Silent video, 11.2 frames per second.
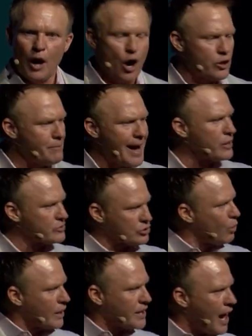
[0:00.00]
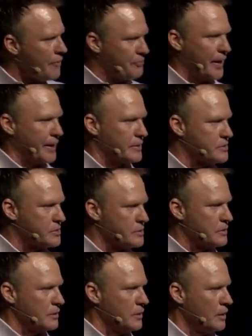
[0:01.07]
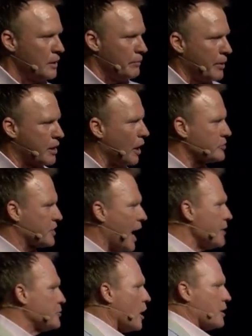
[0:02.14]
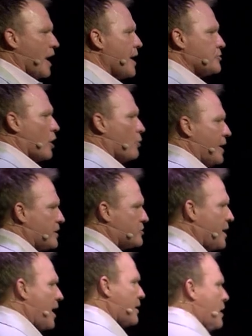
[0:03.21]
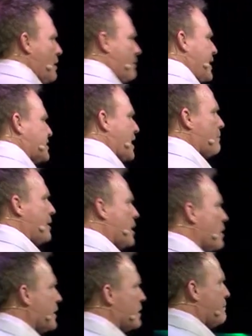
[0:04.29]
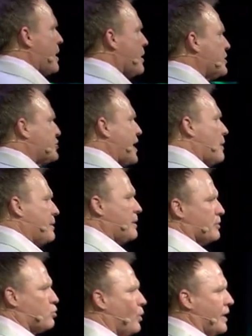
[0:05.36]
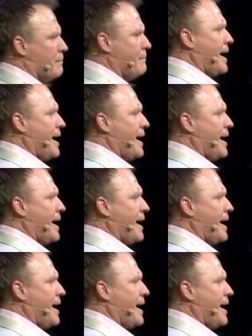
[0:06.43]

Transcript: All that matters is what God thinks. Because God's already said, they shall marry and marriage shall be between a